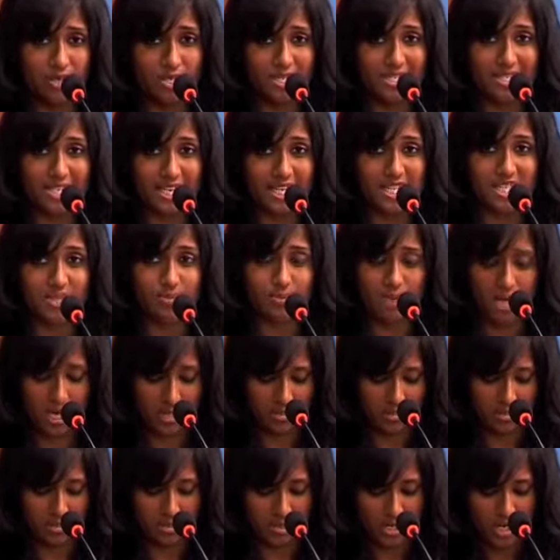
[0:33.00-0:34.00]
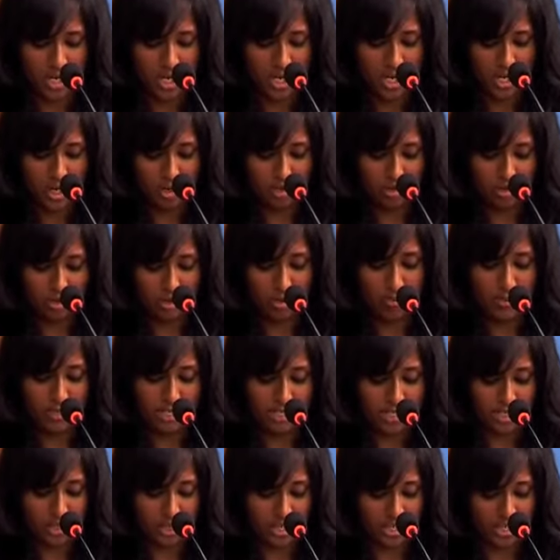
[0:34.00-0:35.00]
on a 6-month global
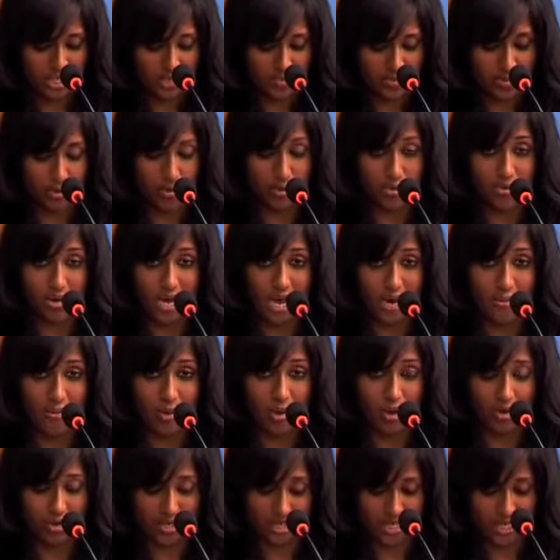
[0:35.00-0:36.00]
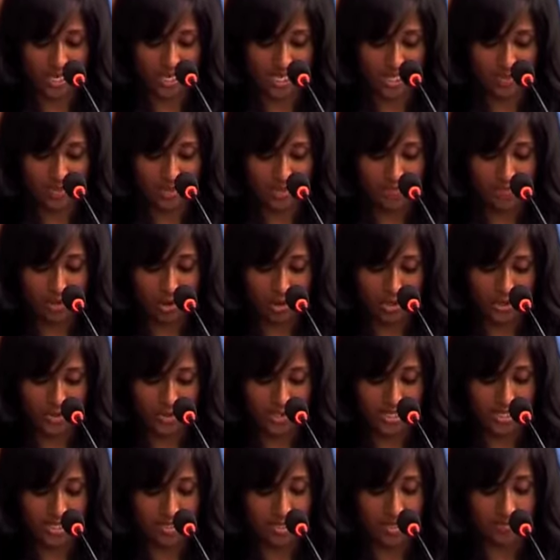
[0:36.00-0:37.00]
exchange program organized by
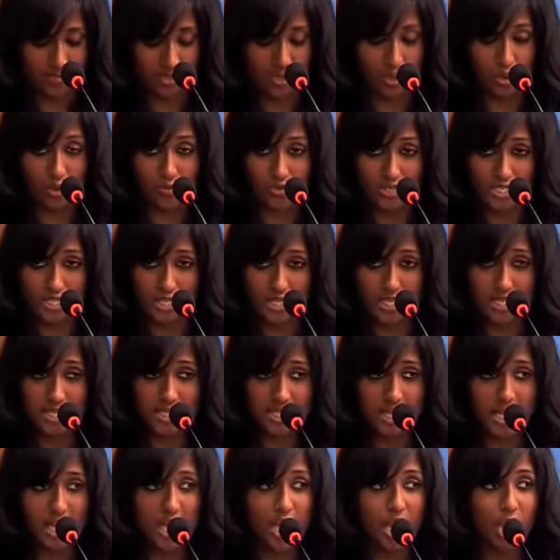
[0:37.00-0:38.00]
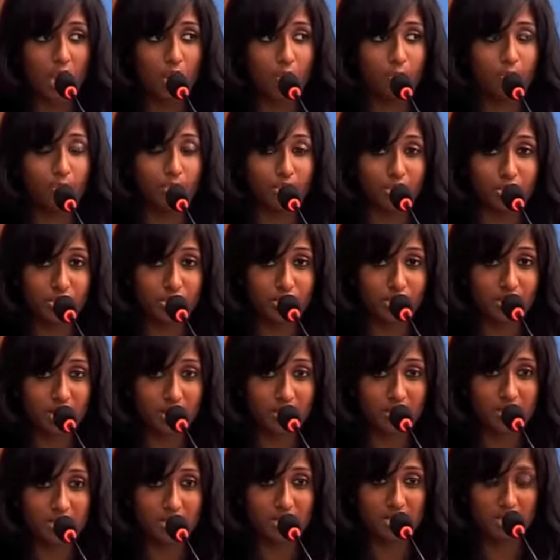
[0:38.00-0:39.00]
Voluntary Service Overseas, British
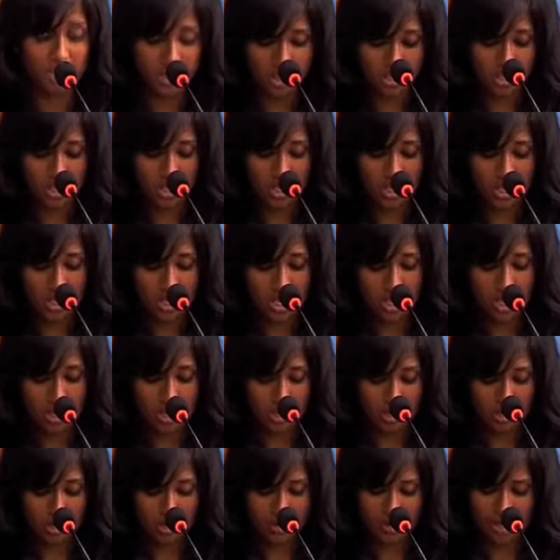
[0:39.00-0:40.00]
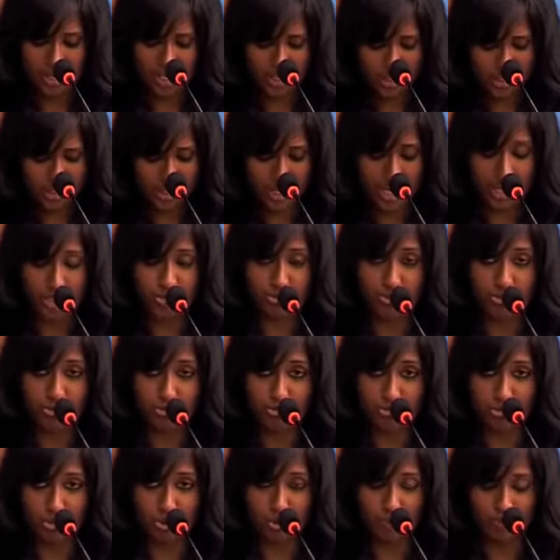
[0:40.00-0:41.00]
Council, Asian Action
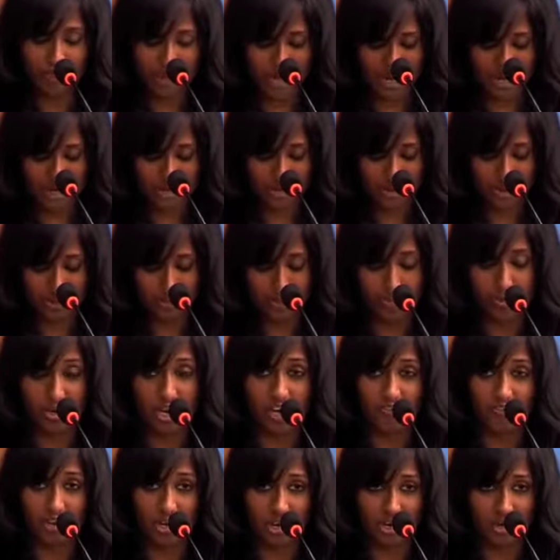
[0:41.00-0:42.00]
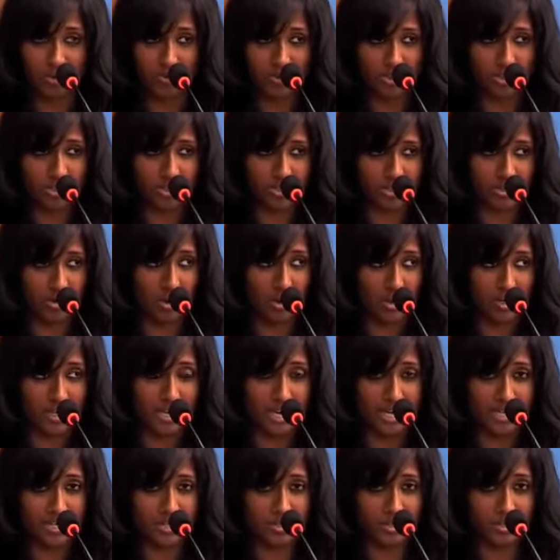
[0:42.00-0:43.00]
Group, and Prabha, which is an
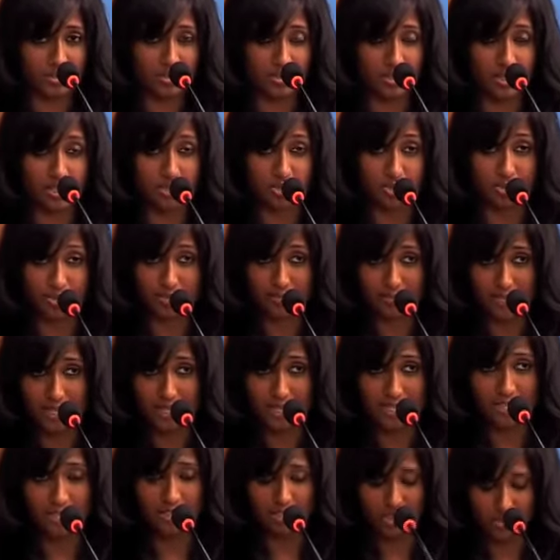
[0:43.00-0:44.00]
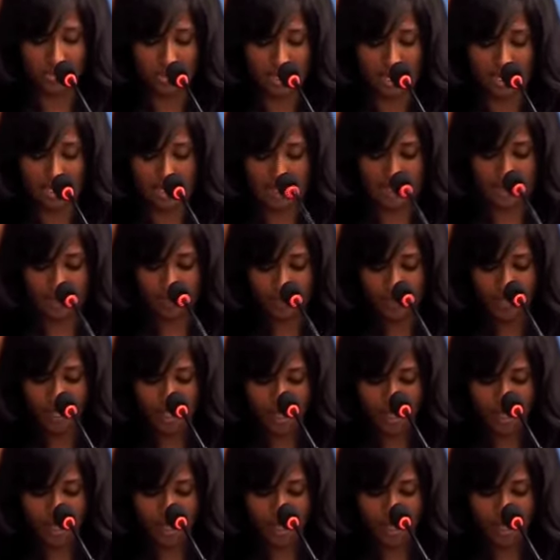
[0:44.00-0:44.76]
organization based in New Delhi.